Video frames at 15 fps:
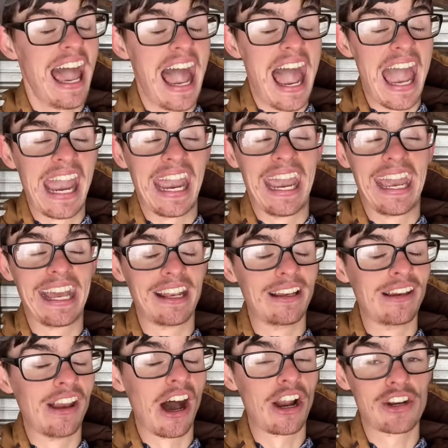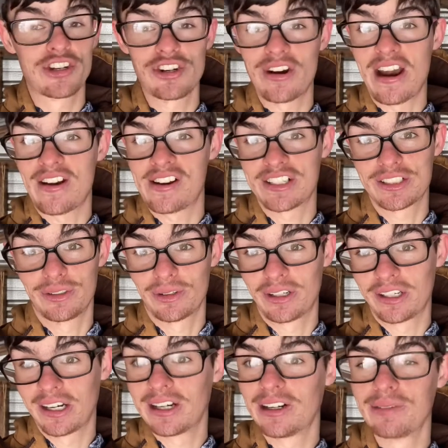and not sure how it's going to
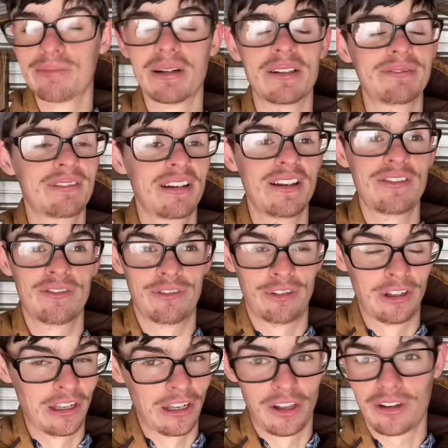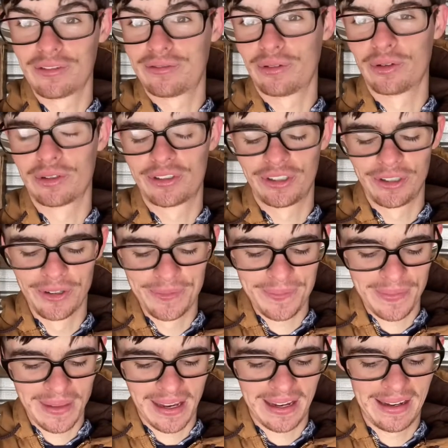go, but really looking forward to it.
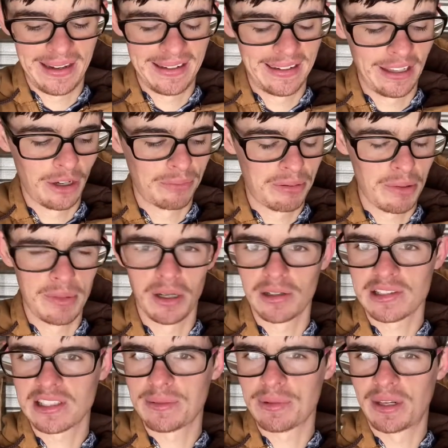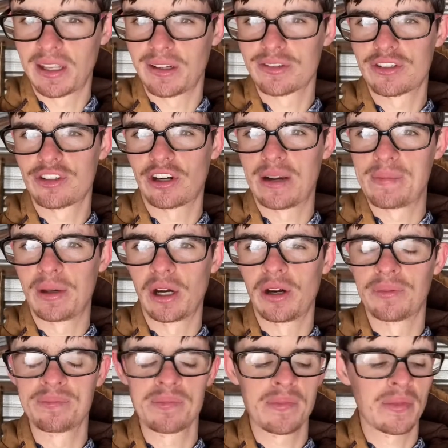And they'll put me on something else to train me on.
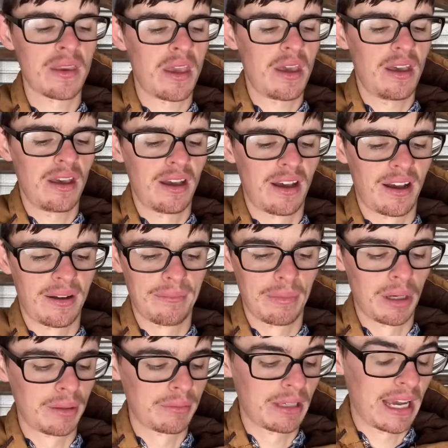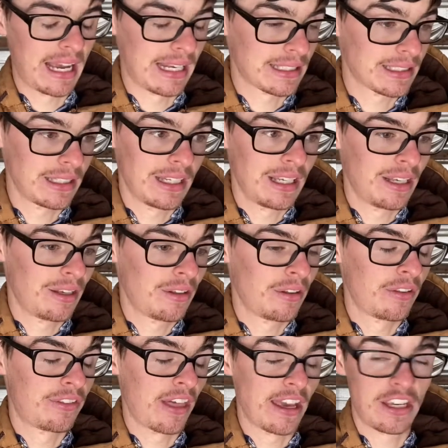But guys,
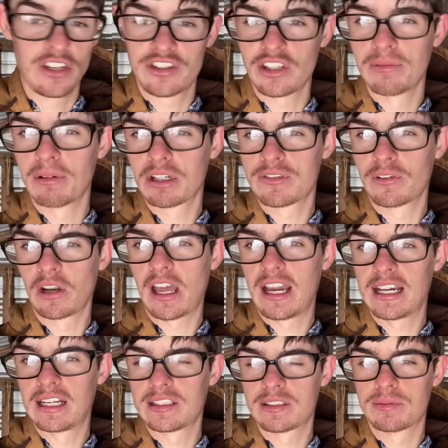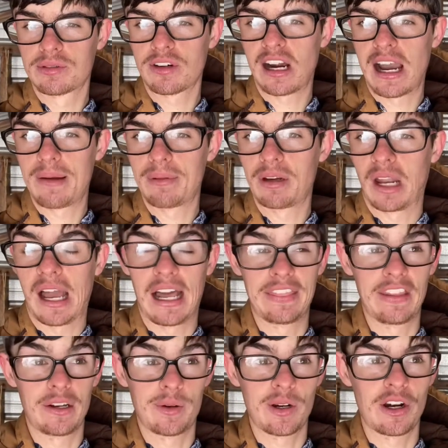thank you so much for liking and subscribing. I think
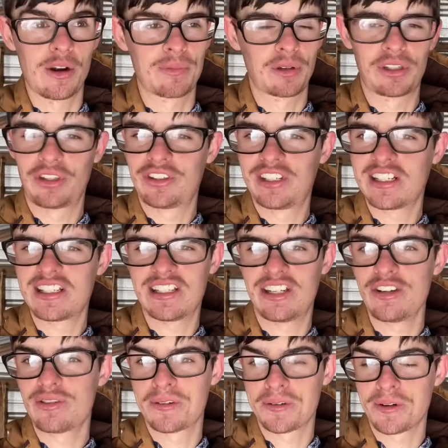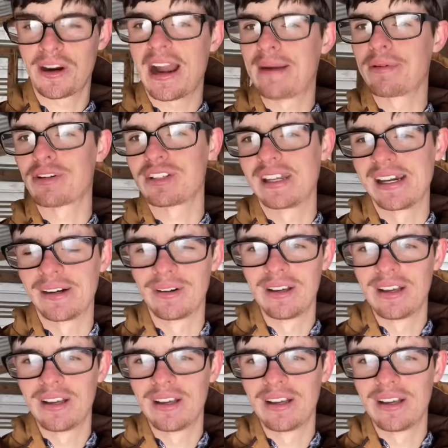we are up to 62 subscribers now.